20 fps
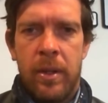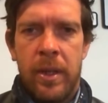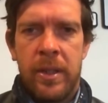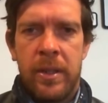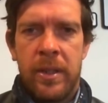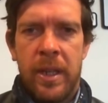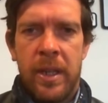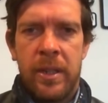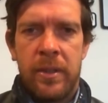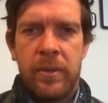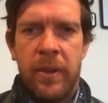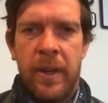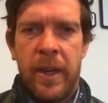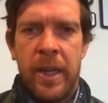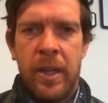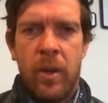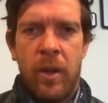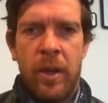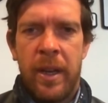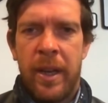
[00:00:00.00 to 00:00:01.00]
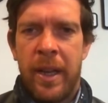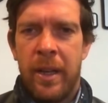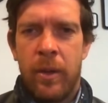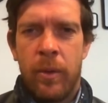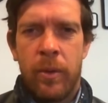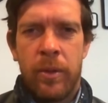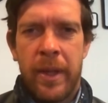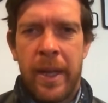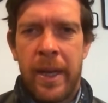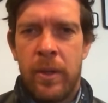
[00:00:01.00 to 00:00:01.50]
is, is vital. And I
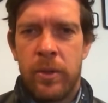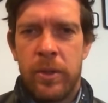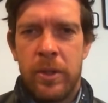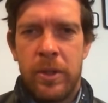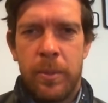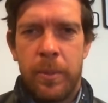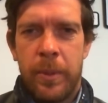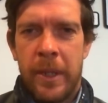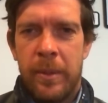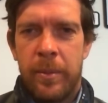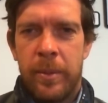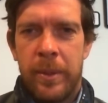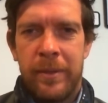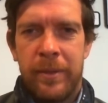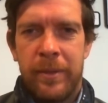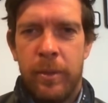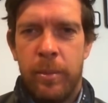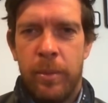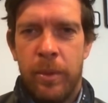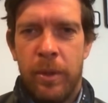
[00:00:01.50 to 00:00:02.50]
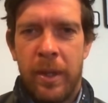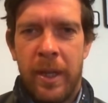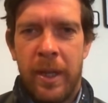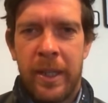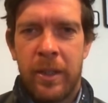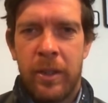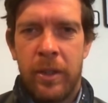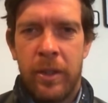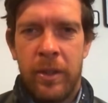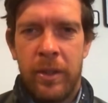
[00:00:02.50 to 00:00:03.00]
know thousands of people in football.
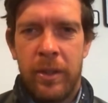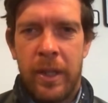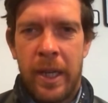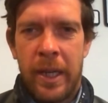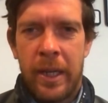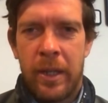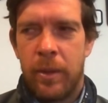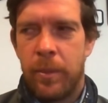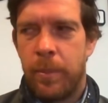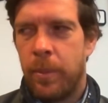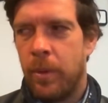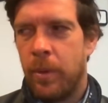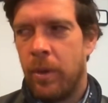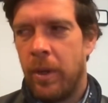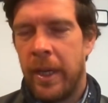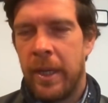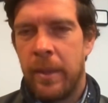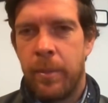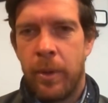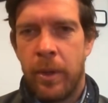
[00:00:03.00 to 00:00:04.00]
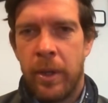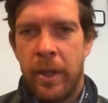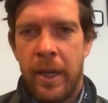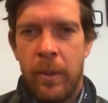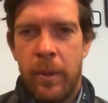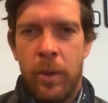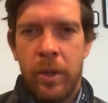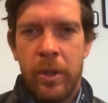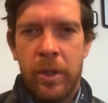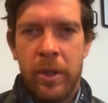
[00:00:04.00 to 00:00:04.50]
I could have I could have put anybody
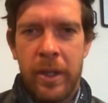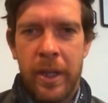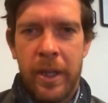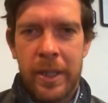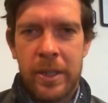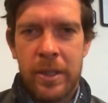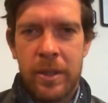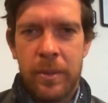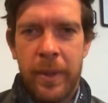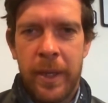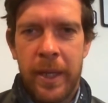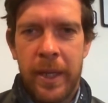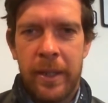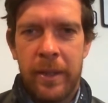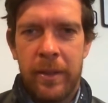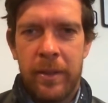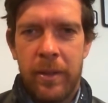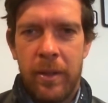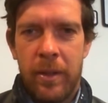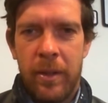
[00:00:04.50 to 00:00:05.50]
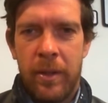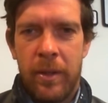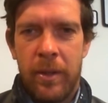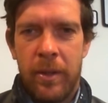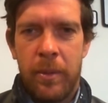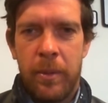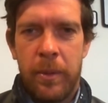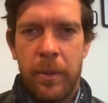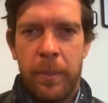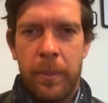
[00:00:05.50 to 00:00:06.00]
I wanted next to me, the,
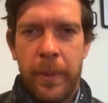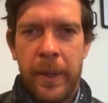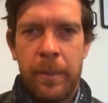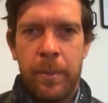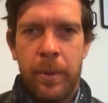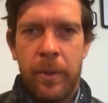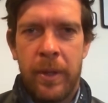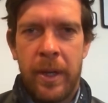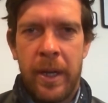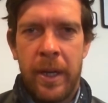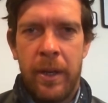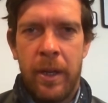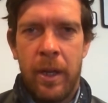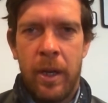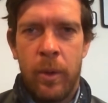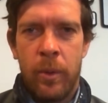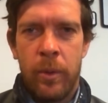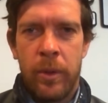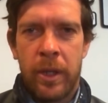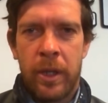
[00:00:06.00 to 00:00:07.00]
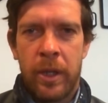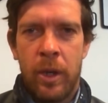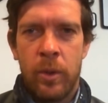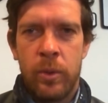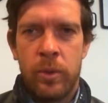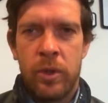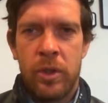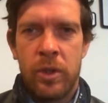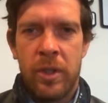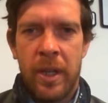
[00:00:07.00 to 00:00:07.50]
the, the people that I know, the
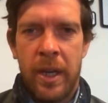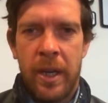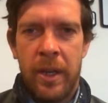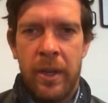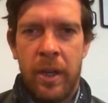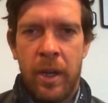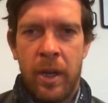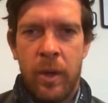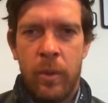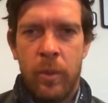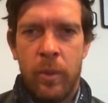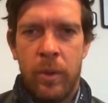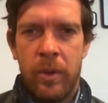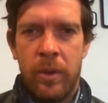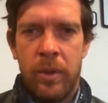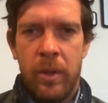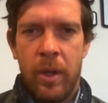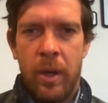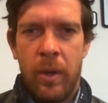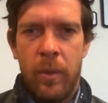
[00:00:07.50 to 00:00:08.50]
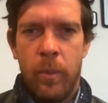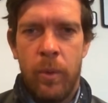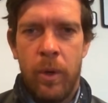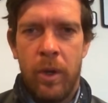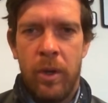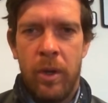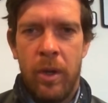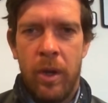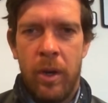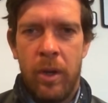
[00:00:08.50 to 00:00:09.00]
coaches that I know, and and
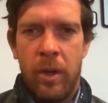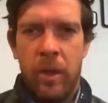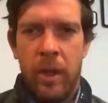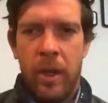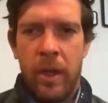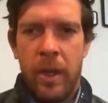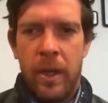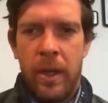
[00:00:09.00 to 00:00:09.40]
whatnot.